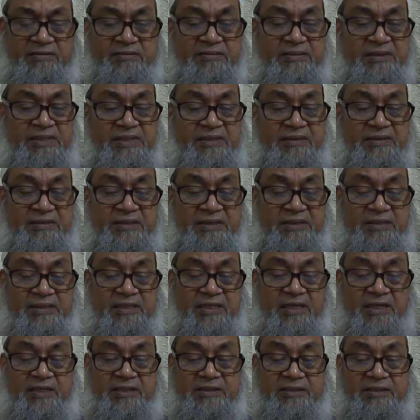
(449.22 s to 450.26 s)
These
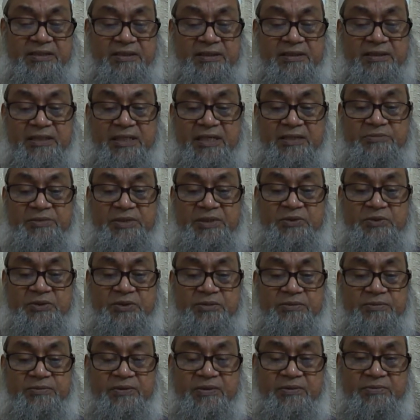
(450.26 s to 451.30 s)
drugs can be
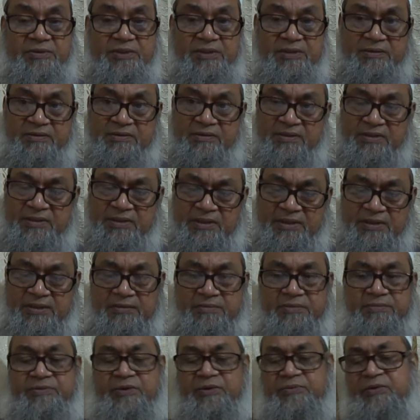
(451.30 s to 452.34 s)
used for this
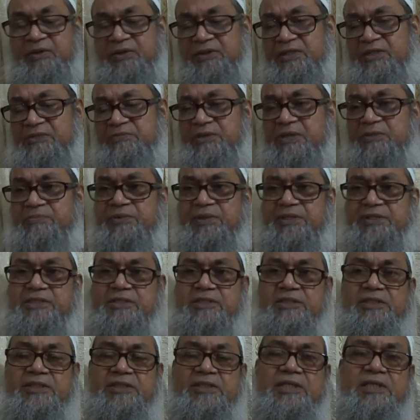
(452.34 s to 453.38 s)
purpose.
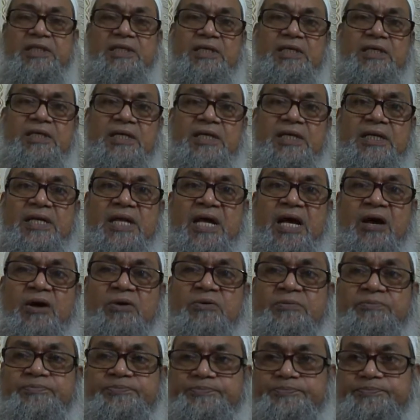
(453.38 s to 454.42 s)

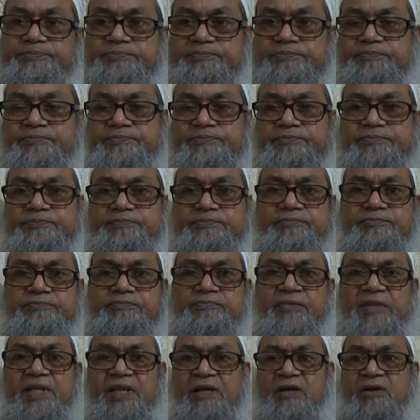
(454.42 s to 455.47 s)
Now,
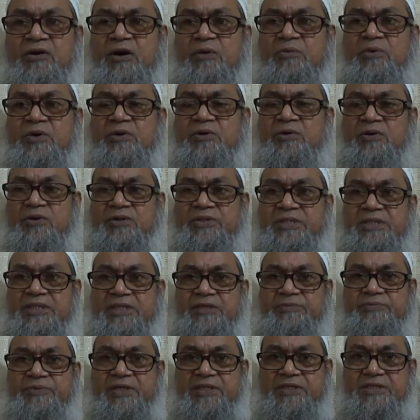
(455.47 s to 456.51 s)
common toxic
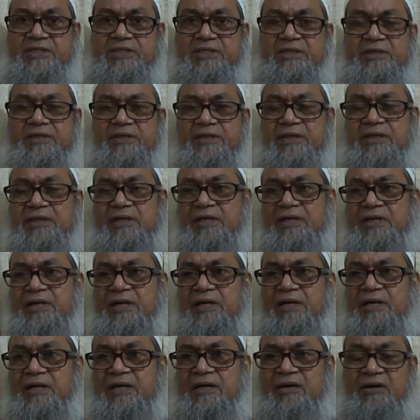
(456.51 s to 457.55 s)
effects
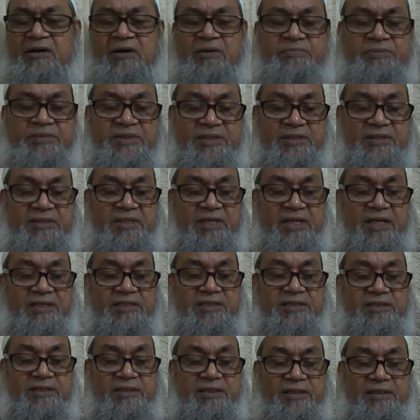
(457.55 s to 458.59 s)
of these
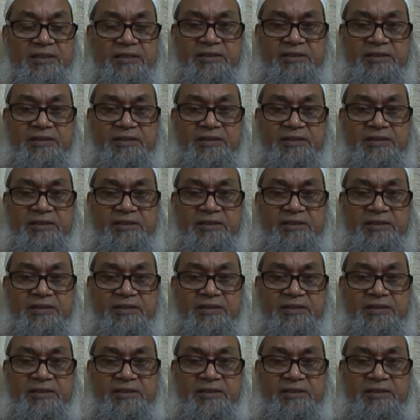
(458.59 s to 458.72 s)
drugs.